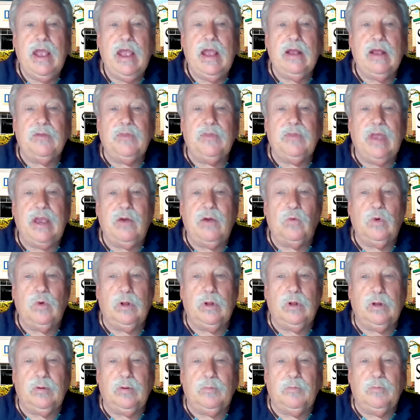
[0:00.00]
and they
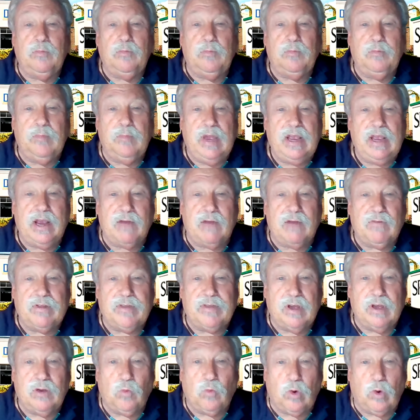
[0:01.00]
will make
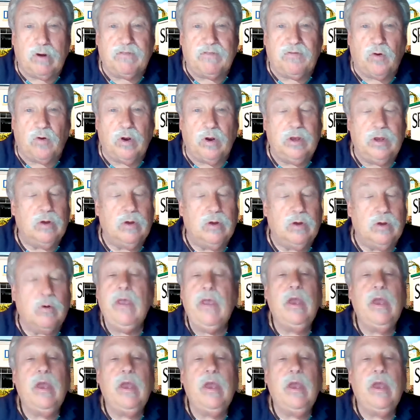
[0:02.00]
everything work for you.